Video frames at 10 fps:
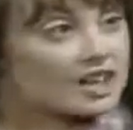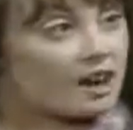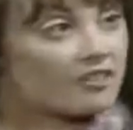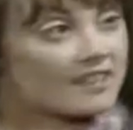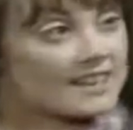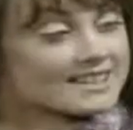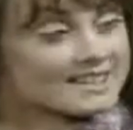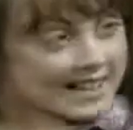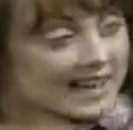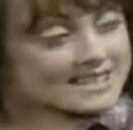office,
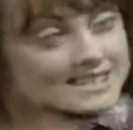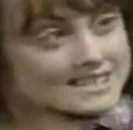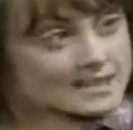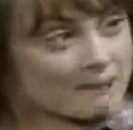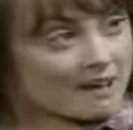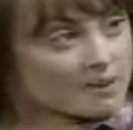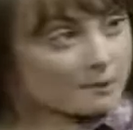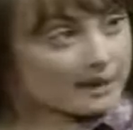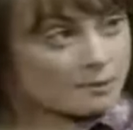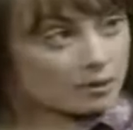the licence to marry
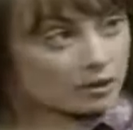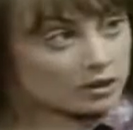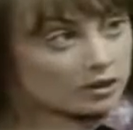people.